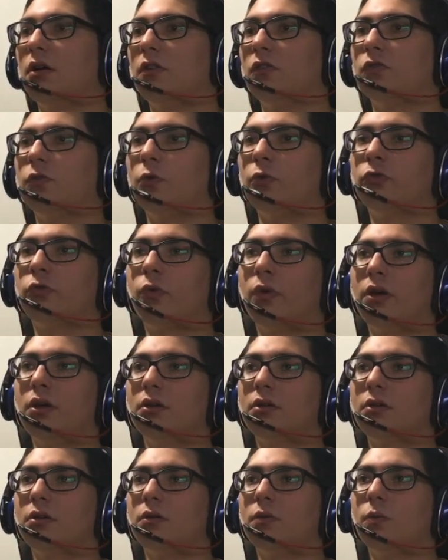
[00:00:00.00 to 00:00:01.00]
it's full
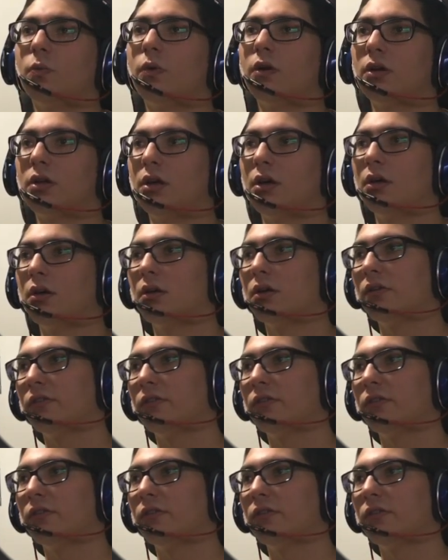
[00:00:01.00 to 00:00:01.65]
screen, working,